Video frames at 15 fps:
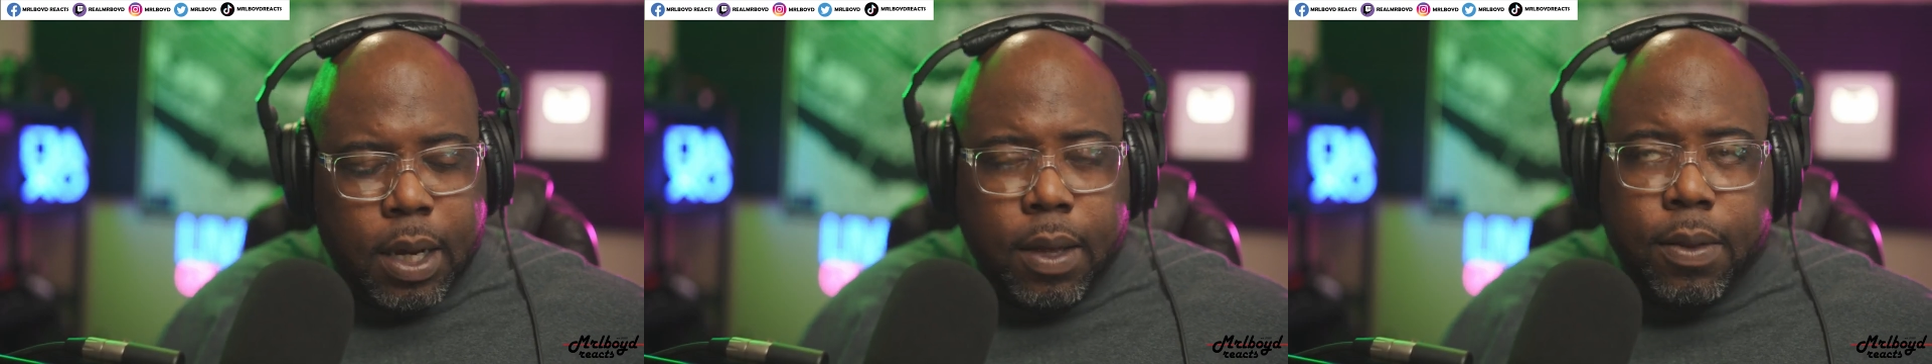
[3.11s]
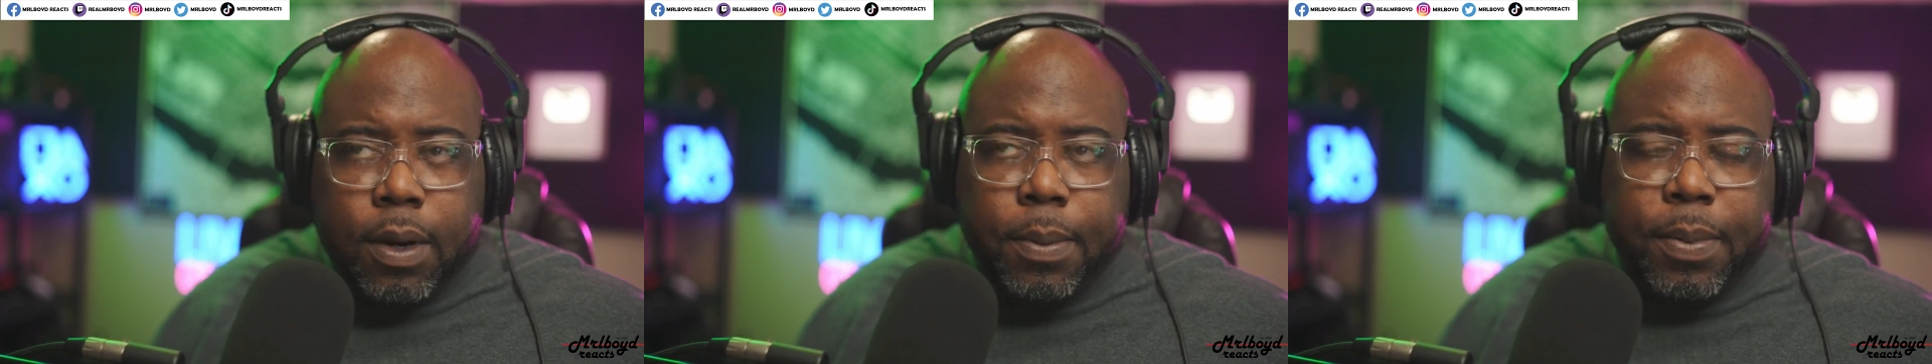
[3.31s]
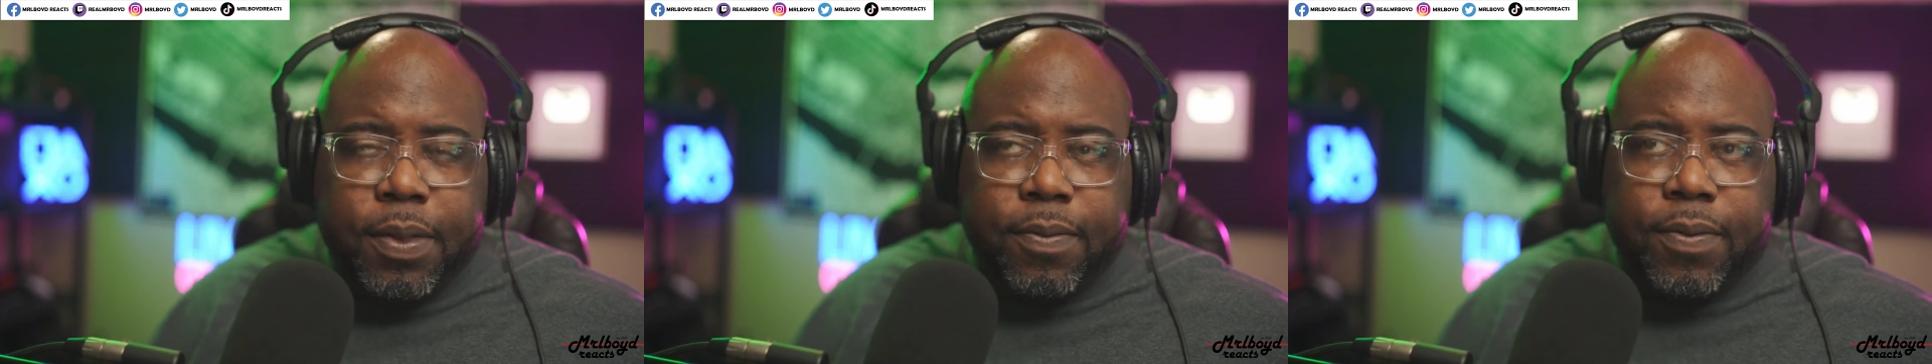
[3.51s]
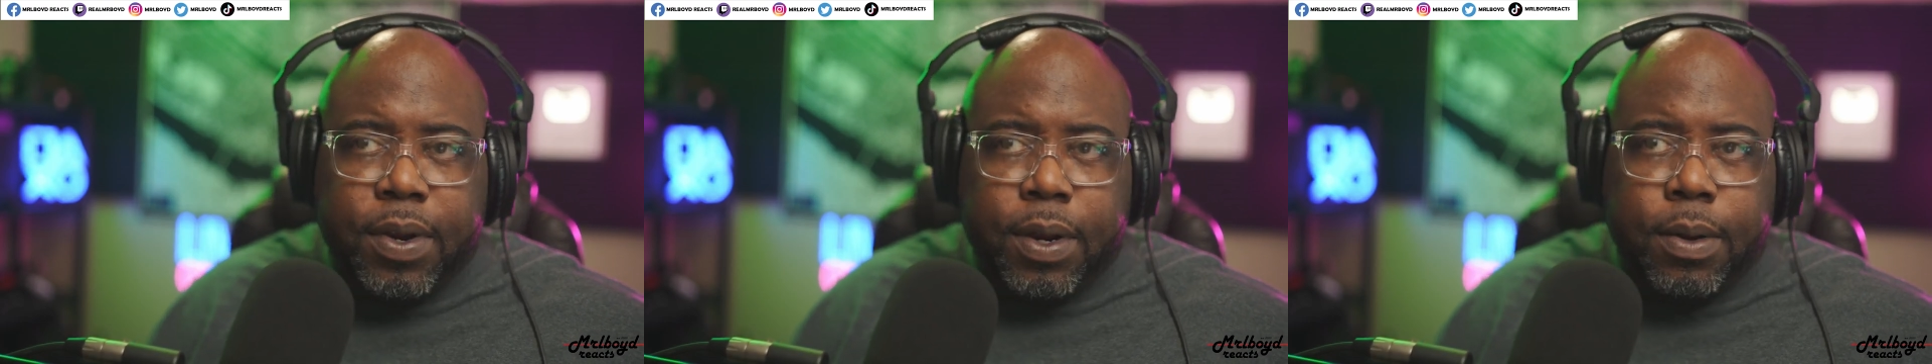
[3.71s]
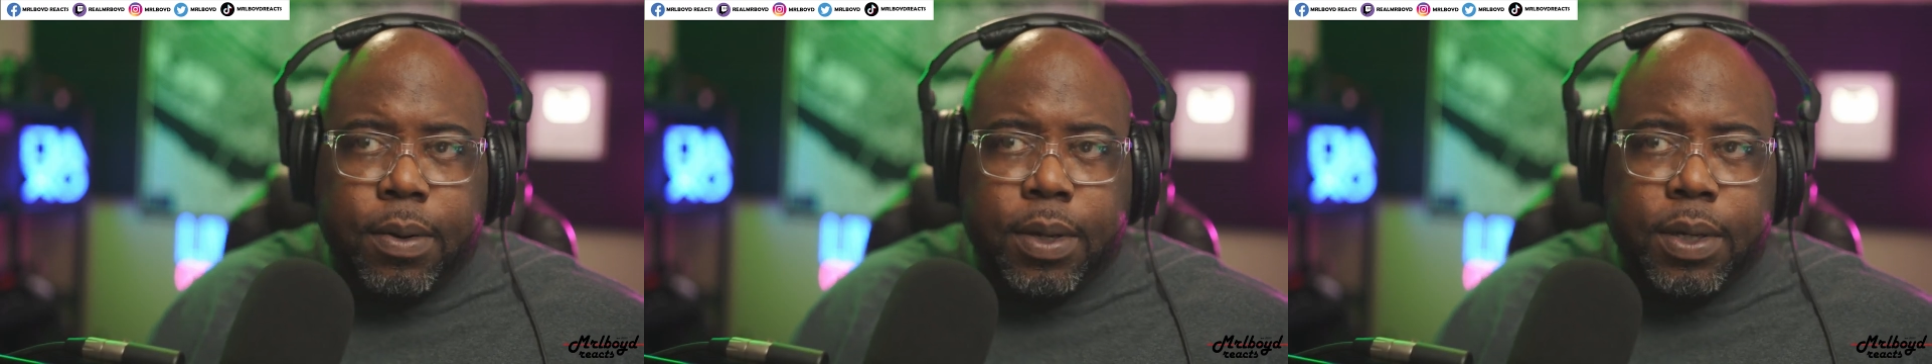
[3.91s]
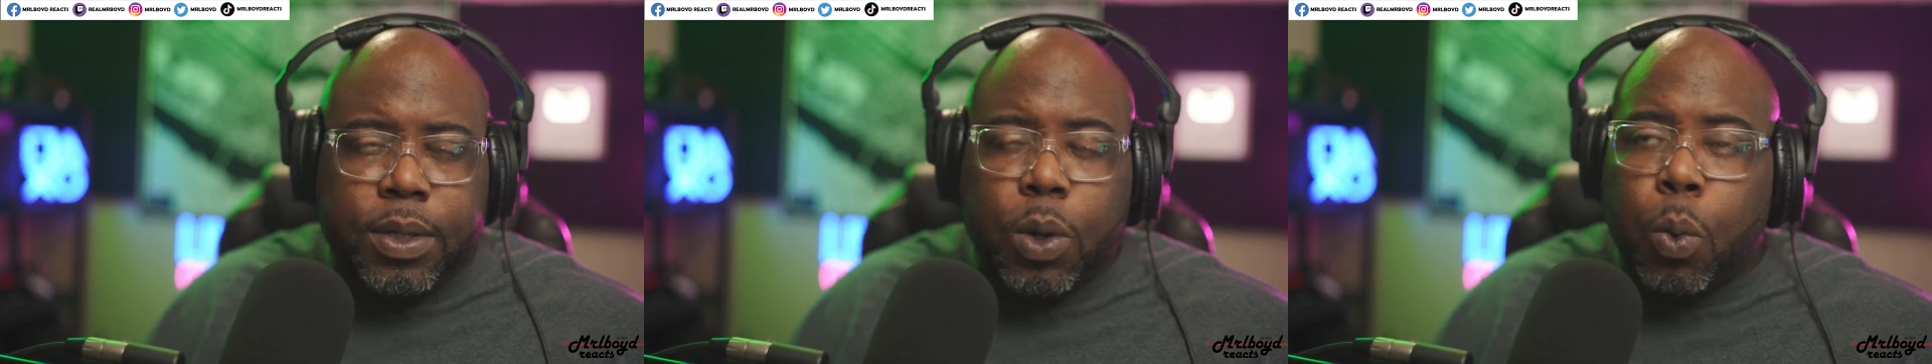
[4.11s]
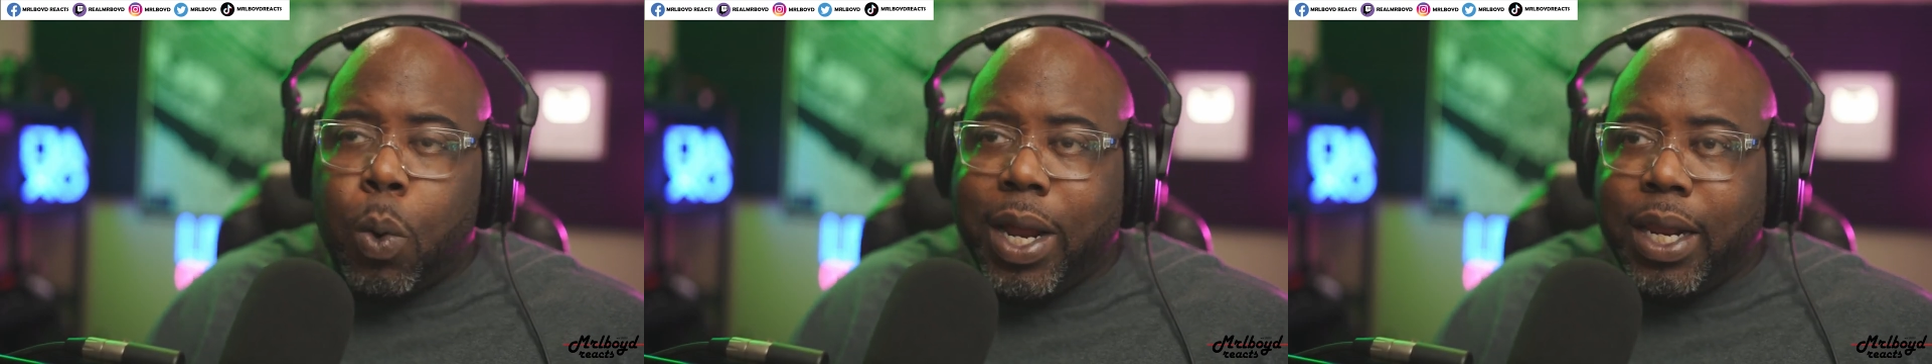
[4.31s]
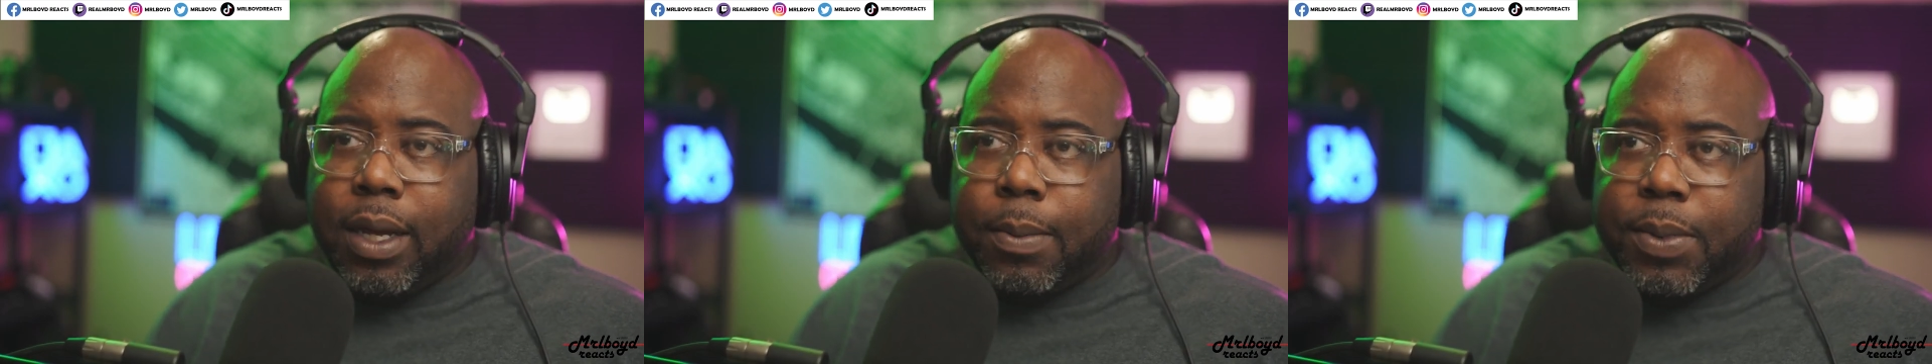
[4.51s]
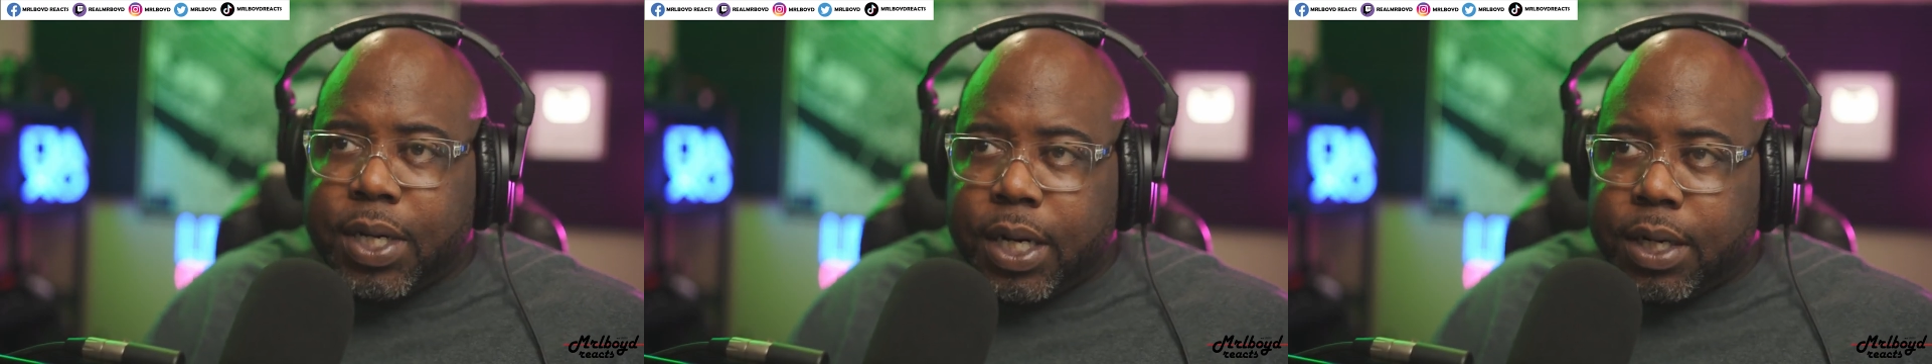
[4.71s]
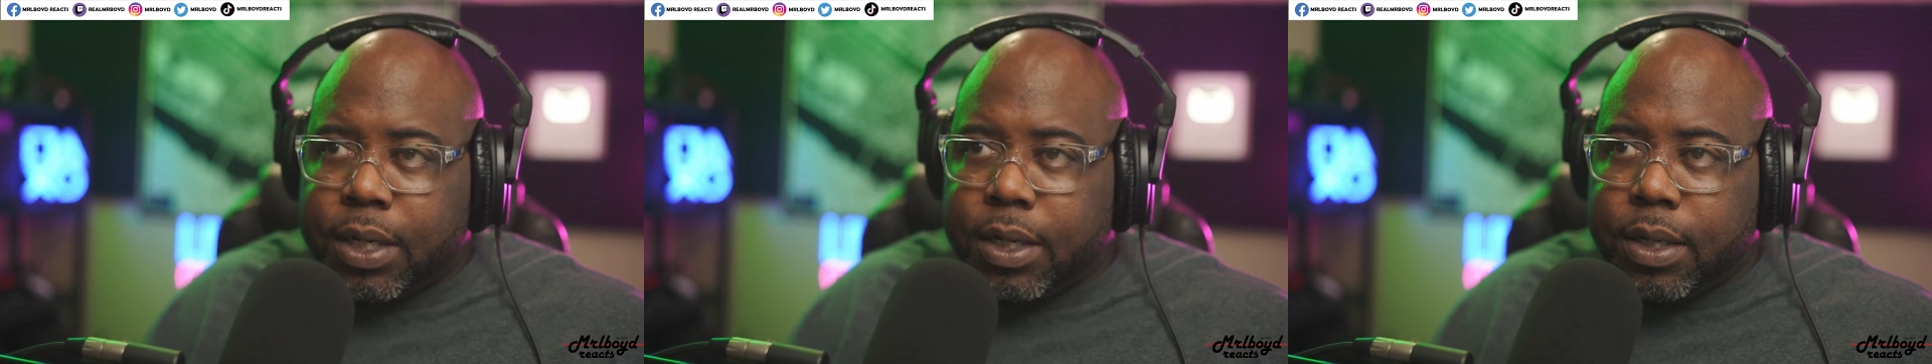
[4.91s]
The name of the video is Wedding
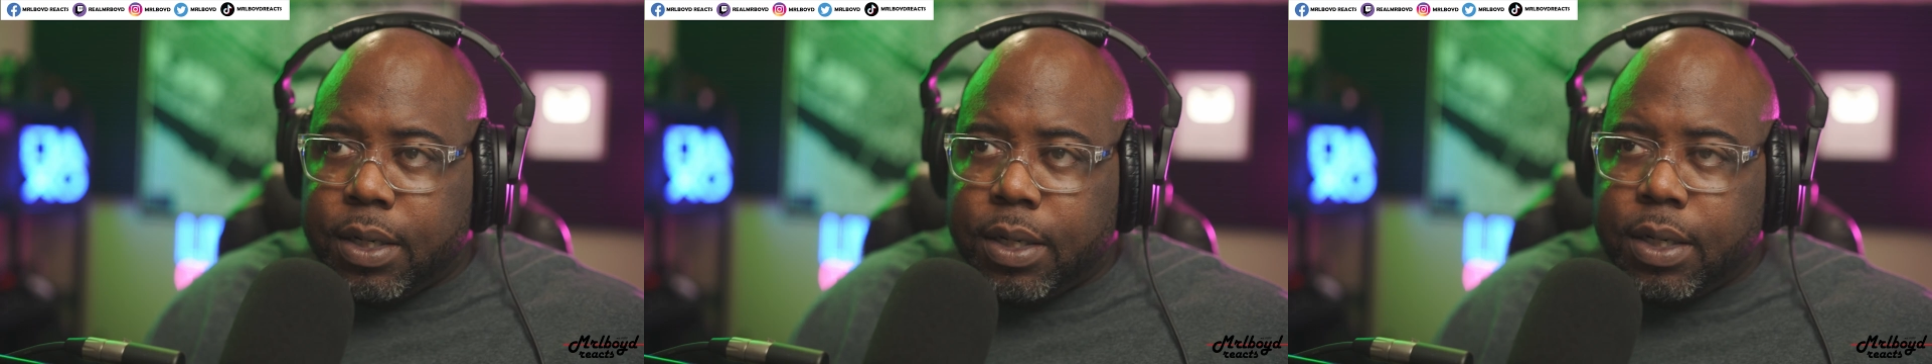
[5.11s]
Objections.